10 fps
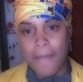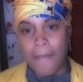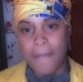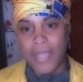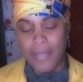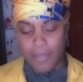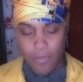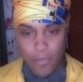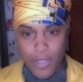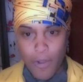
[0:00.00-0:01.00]

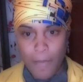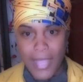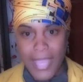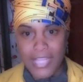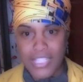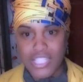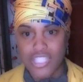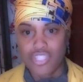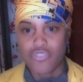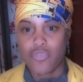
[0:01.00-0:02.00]
Meaning, we are paying
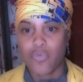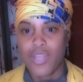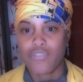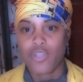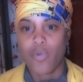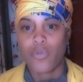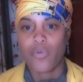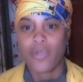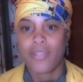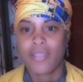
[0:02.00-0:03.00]
attention to what is going
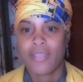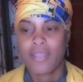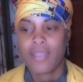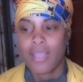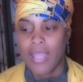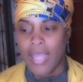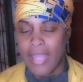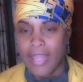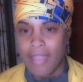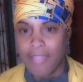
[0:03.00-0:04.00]
on
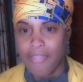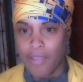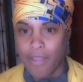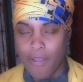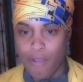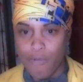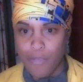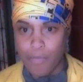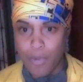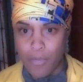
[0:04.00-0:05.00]
in the
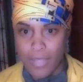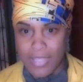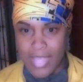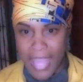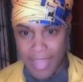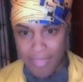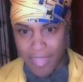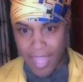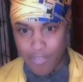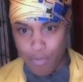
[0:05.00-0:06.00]
current moment, at
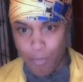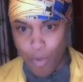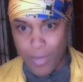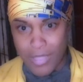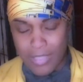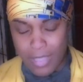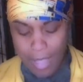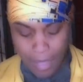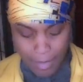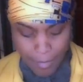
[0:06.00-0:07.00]
that moment in
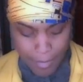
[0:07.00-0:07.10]
time.